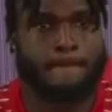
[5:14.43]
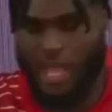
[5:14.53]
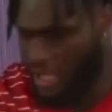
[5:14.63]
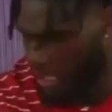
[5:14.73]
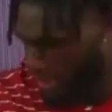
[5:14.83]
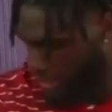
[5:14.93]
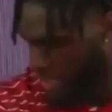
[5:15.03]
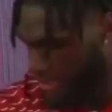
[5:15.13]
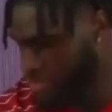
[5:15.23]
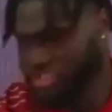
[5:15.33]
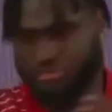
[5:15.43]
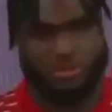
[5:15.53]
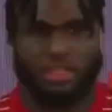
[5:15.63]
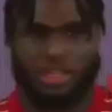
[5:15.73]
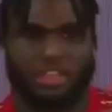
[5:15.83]
Yeah, just
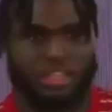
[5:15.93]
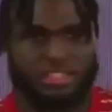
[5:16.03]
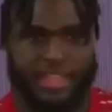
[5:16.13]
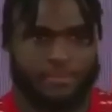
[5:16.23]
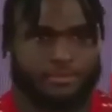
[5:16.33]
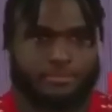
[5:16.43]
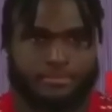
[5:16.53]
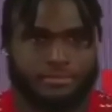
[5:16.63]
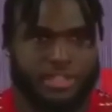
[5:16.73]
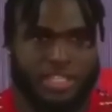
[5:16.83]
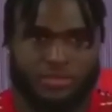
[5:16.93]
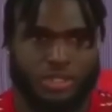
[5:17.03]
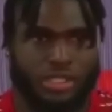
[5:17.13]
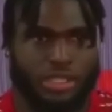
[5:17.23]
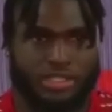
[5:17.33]
a little tape. That's
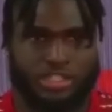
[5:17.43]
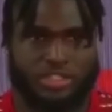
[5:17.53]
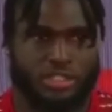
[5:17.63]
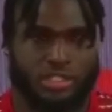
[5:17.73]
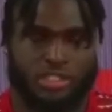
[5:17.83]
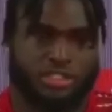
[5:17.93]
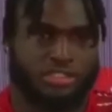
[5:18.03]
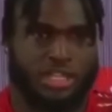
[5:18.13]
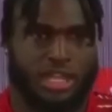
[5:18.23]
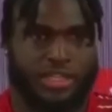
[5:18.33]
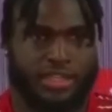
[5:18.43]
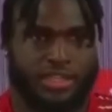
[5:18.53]
really it. Just a little design, yeah.